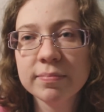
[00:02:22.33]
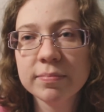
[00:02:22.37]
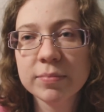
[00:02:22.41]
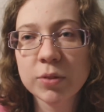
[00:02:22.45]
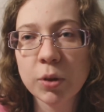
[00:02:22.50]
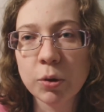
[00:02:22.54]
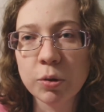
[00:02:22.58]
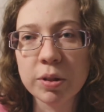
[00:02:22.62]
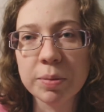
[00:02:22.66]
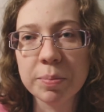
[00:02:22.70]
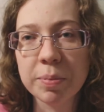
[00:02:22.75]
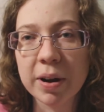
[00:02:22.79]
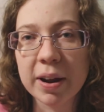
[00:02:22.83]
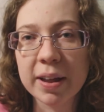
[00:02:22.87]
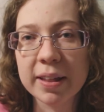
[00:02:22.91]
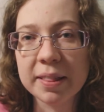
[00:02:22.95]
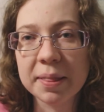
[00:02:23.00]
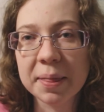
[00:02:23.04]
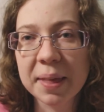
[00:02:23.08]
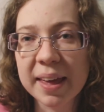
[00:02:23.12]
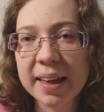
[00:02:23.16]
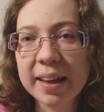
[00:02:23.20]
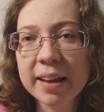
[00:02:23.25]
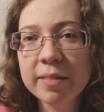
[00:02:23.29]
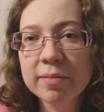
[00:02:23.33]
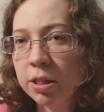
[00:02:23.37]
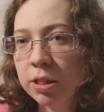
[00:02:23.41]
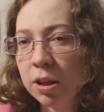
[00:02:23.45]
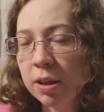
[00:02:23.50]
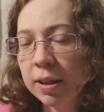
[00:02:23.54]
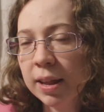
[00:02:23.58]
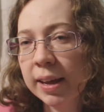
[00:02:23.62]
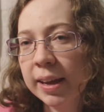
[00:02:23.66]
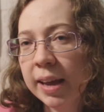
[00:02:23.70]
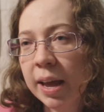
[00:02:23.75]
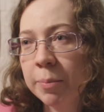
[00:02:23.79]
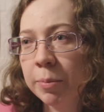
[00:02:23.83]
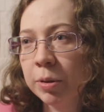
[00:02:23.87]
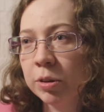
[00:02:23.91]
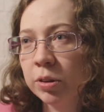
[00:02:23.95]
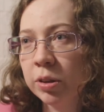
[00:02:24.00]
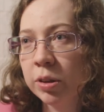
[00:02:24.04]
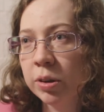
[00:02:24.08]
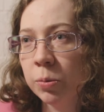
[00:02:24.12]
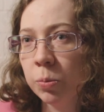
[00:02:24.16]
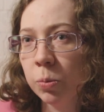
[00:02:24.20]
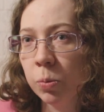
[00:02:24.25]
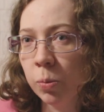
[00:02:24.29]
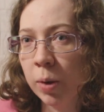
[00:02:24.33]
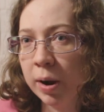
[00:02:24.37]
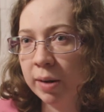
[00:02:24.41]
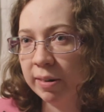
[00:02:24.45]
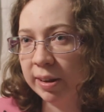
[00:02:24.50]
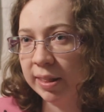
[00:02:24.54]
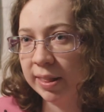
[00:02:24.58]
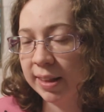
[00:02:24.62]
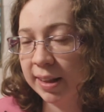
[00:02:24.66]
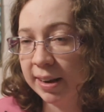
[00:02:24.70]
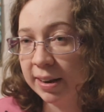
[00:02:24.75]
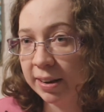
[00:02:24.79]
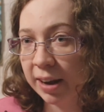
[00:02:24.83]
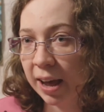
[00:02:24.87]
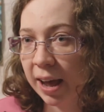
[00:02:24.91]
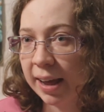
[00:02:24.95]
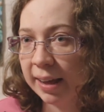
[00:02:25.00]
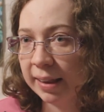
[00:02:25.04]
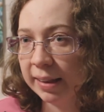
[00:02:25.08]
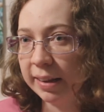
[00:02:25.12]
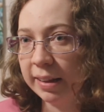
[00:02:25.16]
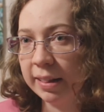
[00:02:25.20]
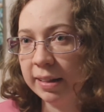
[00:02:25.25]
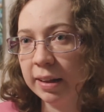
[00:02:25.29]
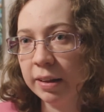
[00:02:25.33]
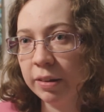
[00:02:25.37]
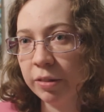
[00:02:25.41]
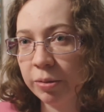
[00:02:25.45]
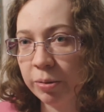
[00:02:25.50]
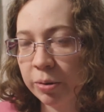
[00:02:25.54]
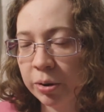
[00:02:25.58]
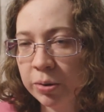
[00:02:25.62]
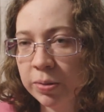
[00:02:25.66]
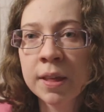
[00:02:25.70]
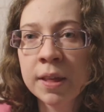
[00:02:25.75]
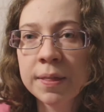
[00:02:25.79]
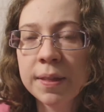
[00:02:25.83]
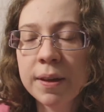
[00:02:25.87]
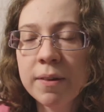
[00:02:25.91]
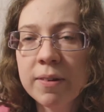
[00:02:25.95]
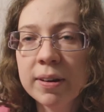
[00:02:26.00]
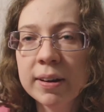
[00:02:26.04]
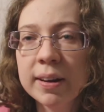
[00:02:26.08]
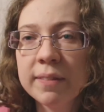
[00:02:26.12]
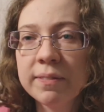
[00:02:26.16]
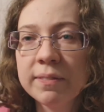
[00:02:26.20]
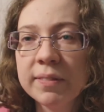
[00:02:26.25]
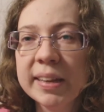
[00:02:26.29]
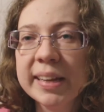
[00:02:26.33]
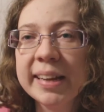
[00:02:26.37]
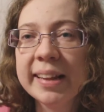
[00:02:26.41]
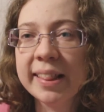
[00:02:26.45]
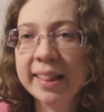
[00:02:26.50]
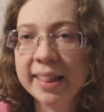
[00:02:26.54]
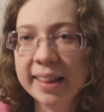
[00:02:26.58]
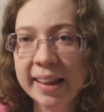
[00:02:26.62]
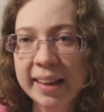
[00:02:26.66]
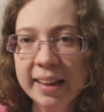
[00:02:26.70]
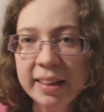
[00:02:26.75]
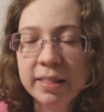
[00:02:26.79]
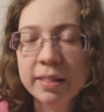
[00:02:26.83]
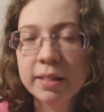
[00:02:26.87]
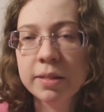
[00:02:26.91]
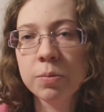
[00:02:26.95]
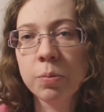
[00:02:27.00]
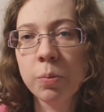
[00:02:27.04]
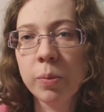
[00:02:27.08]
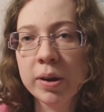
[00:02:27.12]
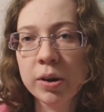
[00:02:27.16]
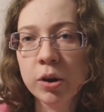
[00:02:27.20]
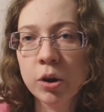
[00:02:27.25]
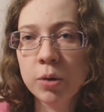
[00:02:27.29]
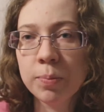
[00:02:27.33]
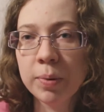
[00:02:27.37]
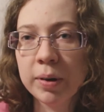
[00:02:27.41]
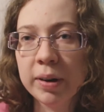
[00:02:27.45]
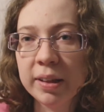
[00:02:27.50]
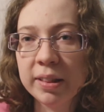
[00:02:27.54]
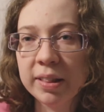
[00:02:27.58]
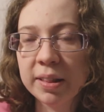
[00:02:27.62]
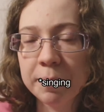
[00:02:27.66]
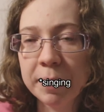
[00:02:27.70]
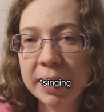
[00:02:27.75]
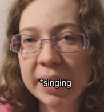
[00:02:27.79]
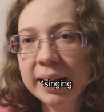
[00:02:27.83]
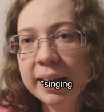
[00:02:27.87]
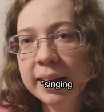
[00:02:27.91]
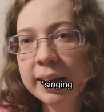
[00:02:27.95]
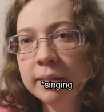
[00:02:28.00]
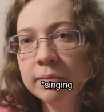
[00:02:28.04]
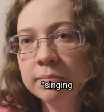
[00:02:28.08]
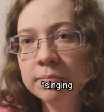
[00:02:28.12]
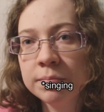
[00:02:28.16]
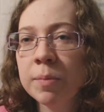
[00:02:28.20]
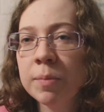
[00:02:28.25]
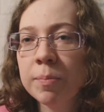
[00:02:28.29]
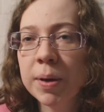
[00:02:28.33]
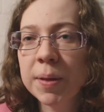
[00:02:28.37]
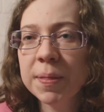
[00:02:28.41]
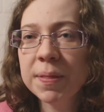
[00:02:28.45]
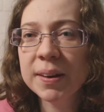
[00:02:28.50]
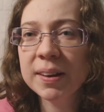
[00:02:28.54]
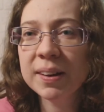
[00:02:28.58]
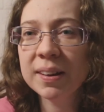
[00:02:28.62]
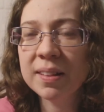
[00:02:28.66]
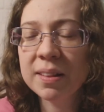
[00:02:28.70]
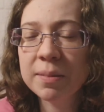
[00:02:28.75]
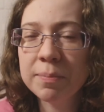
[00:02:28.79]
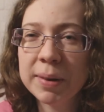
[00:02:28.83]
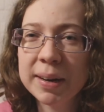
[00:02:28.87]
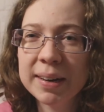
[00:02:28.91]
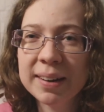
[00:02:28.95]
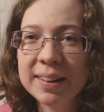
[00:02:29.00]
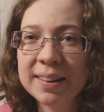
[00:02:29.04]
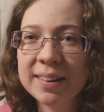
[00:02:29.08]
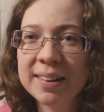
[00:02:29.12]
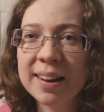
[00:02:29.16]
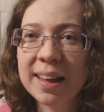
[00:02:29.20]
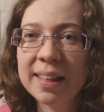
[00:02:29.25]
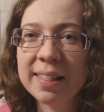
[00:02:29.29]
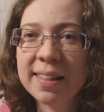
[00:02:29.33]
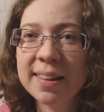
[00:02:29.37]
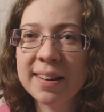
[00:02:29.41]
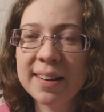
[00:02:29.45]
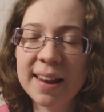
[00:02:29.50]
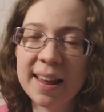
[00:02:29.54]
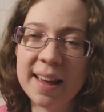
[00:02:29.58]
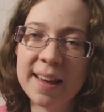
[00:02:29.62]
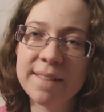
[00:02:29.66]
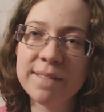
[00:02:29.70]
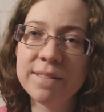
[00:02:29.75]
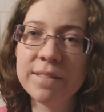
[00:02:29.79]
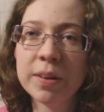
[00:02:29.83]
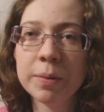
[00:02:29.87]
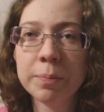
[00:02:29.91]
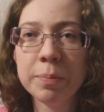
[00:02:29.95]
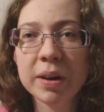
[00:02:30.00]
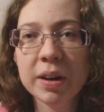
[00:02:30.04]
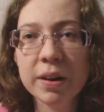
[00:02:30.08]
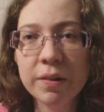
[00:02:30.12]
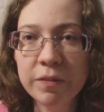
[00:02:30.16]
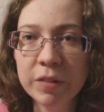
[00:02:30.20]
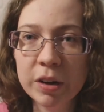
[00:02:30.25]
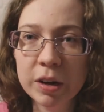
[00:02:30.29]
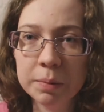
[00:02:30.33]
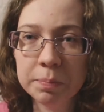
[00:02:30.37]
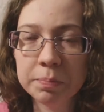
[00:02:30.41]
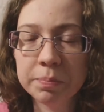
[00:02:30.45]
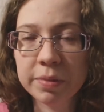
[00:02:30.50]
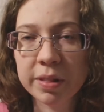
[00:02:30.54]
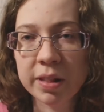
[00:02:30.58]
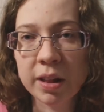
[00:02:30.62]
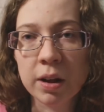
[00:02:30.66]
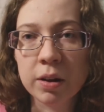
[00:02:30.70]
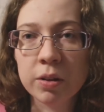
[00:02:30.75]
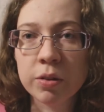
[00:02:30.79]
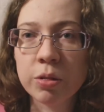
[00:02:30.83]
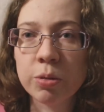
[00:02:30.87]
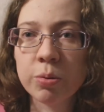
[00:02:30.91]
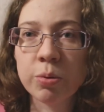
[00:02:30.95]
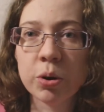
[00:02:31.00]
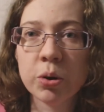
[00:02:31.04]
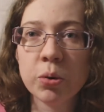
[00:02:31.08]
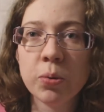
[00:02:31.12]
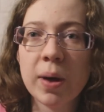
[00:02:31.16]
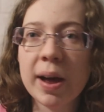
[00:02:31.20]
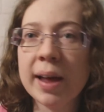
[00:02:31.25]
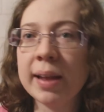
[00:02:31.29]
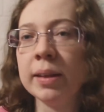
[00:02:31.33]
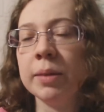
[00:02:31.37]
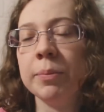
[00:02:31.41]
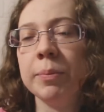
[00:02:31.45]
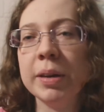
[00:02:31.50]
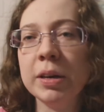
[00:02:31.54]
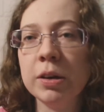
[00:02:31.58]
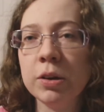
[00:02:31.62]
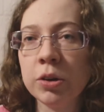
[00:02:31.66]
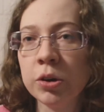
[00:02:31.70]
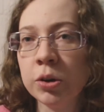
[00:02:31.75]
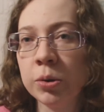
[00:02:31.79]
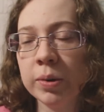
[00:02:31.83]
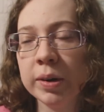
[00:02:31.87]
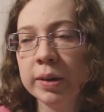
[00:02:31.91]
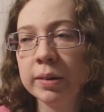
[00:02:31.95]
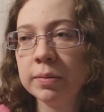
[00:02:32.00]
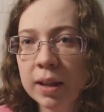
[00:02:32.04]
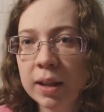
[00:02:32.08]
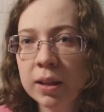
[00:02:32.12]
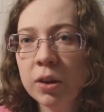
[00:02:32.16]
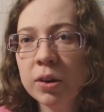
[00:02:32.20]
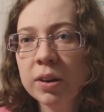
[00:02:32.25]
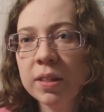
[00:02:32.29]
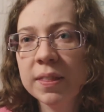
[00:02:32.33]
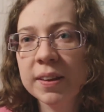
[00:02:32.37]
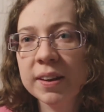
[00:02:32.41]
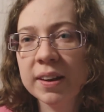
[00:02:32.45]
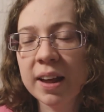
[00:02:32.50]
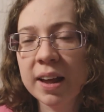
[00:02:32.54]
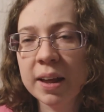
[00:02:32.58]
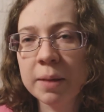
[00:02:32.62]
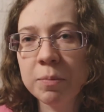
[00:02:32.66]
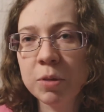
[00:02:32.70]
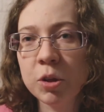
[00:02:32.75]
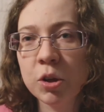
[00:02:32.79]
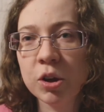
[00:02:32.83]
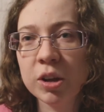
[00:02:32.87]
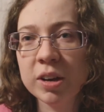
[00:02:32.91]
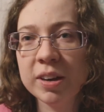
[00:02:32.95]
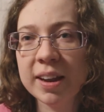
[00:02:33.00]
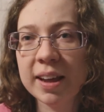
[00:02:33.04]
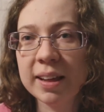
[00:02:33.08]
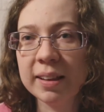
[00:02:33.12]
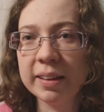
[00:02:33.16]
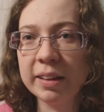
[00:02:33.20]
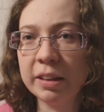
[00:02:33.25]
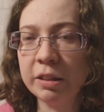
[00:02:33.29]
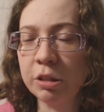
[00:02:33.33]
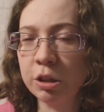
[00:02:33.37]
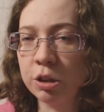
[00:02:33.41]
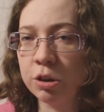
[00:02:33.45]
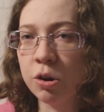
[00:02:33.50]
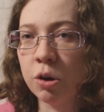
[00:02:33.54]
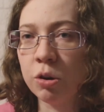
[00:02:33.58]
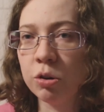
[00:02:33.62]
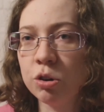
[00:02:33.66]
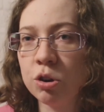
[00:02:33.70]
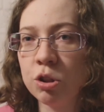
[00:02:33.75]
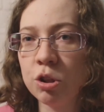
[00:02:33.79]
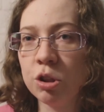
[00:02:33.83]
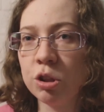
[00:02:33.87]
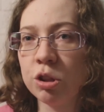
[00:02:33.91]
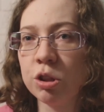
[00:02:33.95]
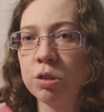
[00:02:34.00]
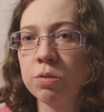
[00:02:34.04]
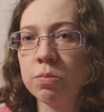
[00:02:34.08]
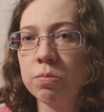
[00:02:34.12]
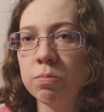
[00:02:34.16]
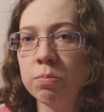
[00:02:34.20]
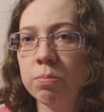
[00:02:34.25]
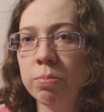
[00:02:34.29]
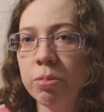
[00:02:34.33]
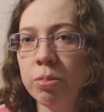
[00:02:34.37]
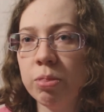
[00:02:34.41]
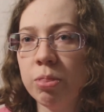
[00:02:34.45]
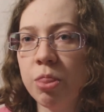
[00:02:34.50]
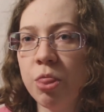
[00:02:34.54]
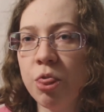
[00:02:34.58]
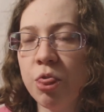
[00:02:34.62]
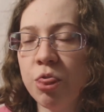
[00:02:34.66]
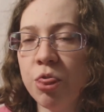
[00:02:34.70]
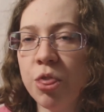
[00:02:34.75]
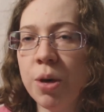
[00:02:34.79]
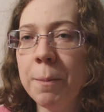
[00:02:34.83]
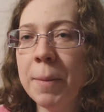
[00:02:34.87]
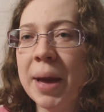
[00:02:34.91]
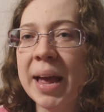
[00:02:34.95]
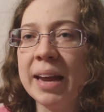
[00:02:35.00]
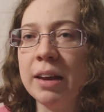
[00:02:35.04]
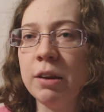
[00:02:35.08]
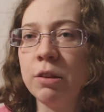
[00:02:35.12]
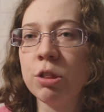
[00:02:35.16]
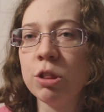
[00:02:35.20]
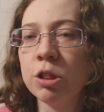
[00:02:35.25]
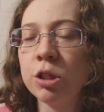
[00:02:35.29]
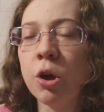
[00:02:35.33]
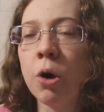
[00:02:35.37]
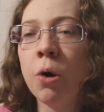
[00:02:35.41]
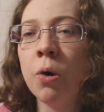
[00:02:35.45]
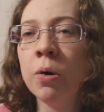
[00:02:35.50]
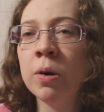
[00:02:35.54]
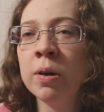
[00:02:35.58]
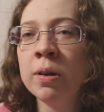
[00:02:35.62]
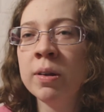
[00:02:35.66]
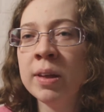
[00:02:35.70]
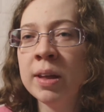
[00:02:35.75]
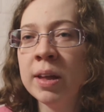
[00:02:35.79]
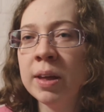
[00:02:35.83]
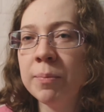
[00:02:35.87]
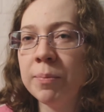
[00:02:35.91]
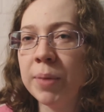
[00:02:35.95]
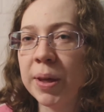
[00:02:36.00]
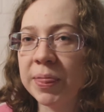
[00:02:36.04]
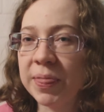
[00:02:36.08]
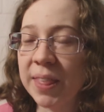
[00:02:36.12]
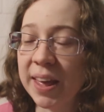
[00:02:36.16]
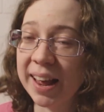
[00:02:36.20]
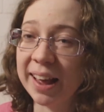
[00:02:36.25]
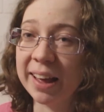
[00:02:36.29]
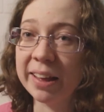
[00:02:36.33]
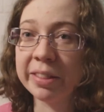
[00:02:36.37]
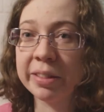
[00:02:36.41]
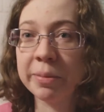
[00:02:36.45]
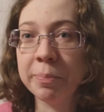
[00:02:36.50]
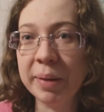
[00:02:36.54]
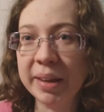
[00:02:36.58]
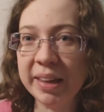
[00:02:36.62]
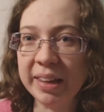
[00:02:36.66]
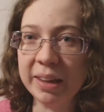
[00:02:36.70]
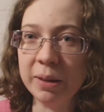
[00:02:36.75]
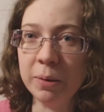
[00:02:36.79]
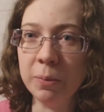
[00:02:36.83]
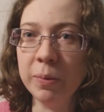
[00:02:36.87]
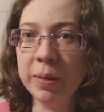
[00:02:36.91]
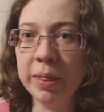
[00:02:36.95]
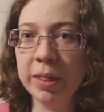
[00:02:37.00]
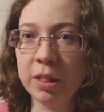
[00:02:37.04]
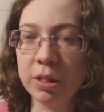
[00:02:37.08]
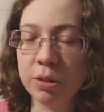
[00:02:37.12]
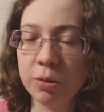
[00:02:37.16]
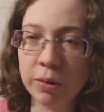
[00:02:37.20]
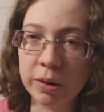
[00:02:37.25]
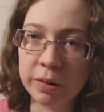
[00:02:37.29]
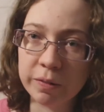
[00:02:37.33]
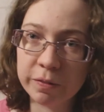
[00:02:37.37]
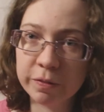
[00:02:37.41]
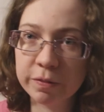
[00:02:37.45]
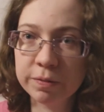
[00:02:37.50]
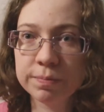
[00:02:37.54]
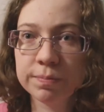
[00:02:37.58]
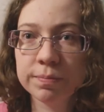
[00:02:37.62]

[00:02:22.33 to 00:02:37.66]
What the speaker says: No surprise there. It's not like Hamilton where it's entirely sung through. There are definitely scenes where nobody's speaking, but that doesn't mean it doesn't have a bit of a sung through element to it. A lot of the time you can tell it's not just the main song, but they are speaking with a sort of